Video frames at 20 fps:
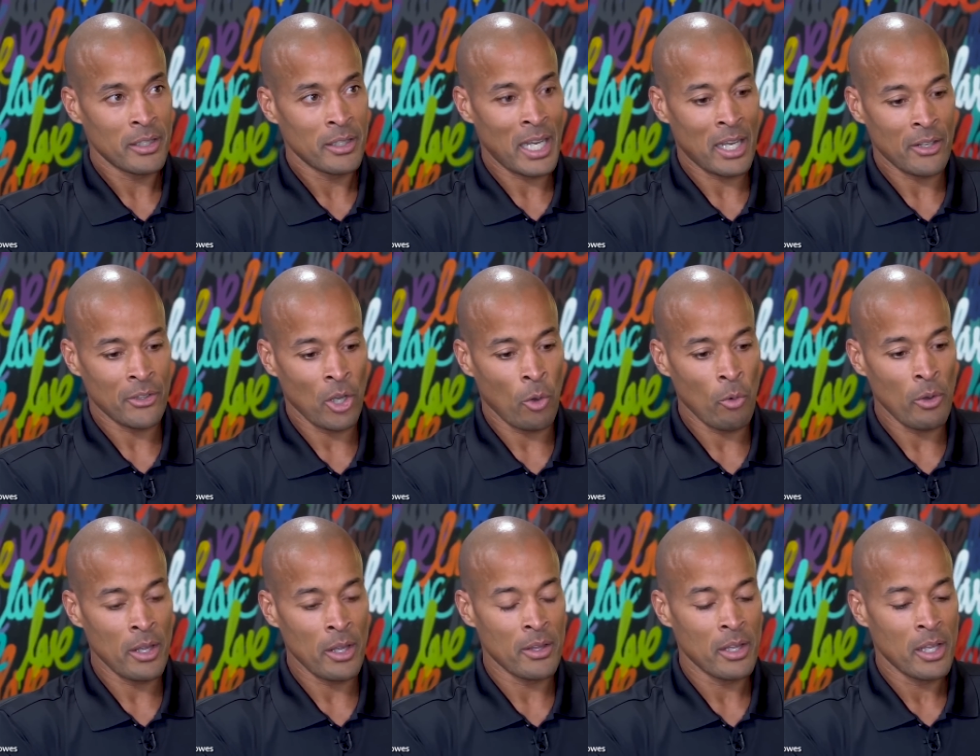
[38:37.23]
not
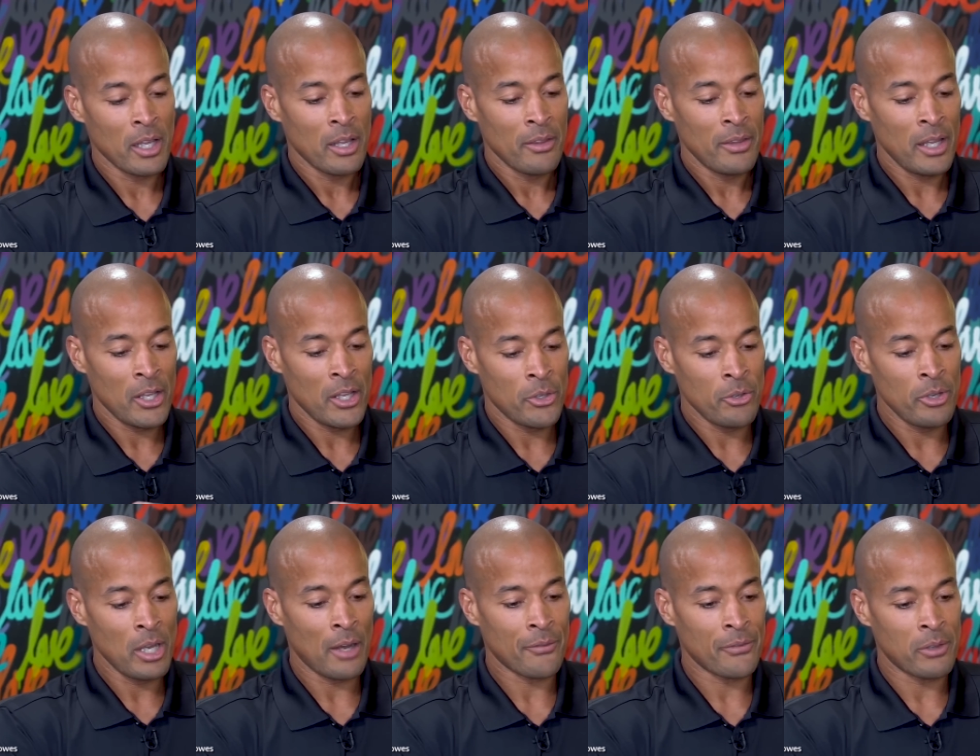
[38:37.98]
knowing that
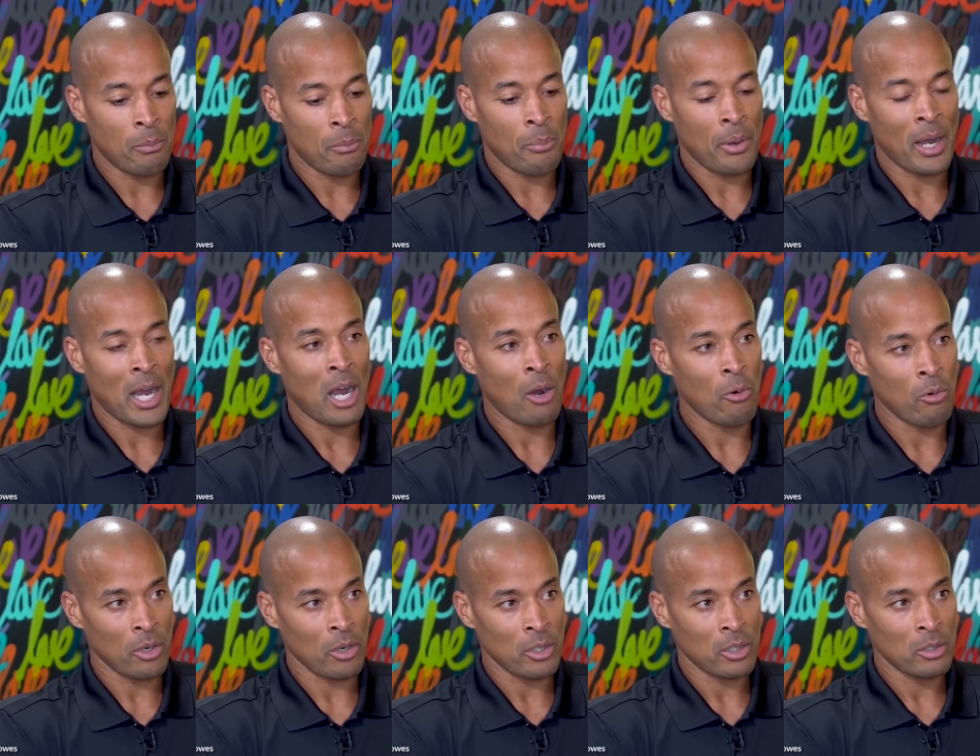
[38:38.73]
you have the
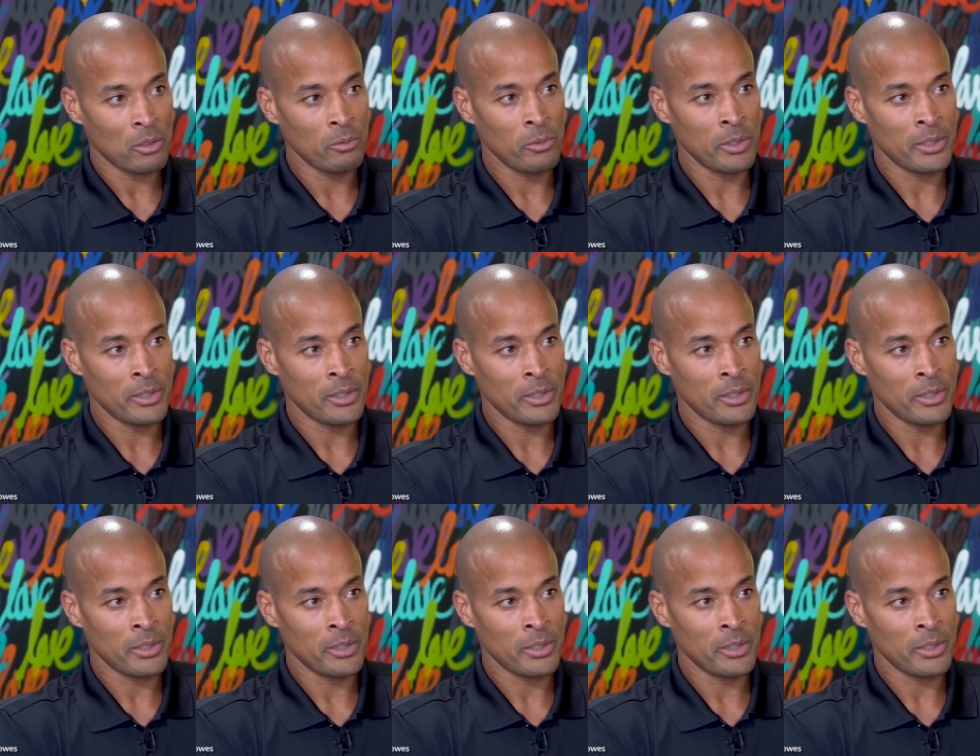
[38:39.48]
power